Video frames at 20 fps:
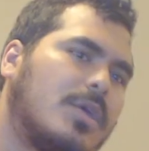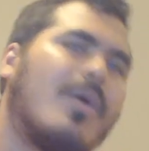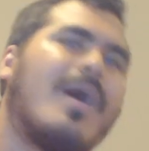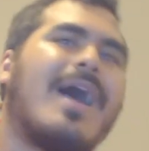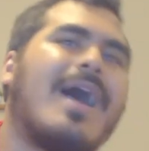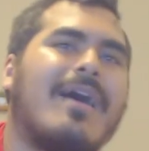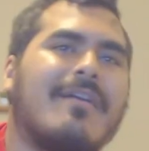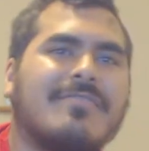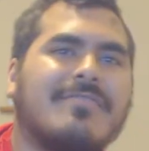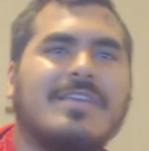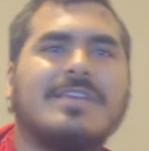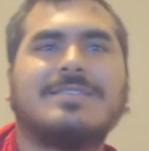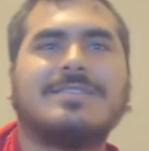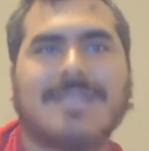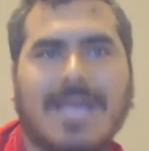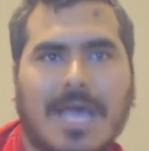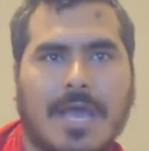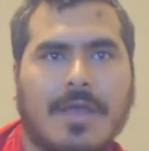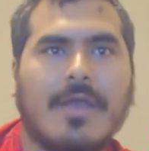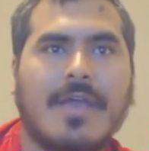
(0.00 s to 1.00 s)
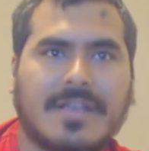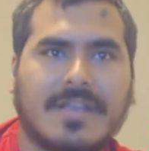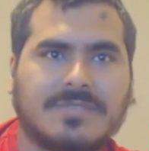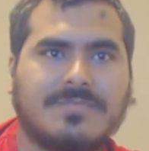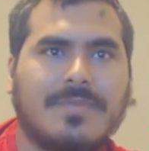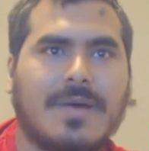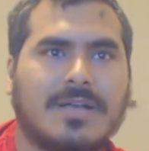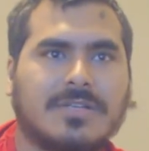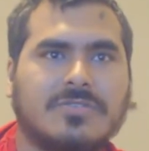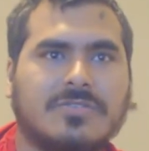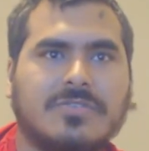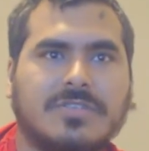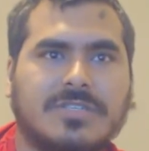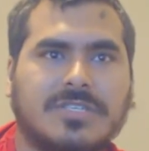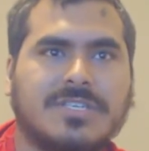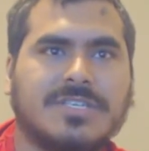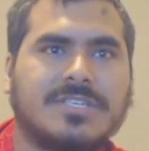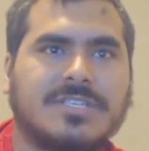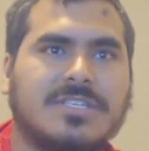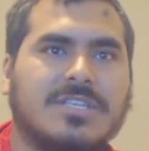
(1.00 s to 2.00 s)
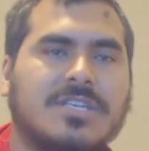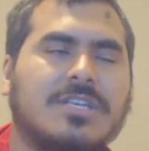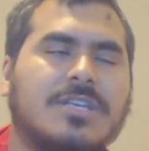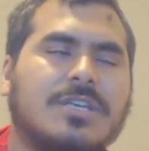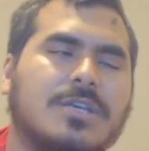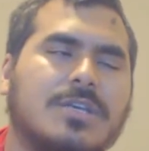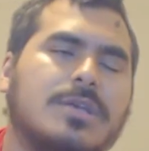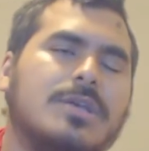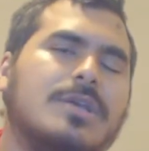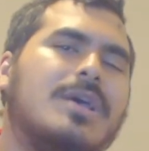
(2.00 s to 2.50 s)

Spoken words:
they'll have the entire Xbox 360.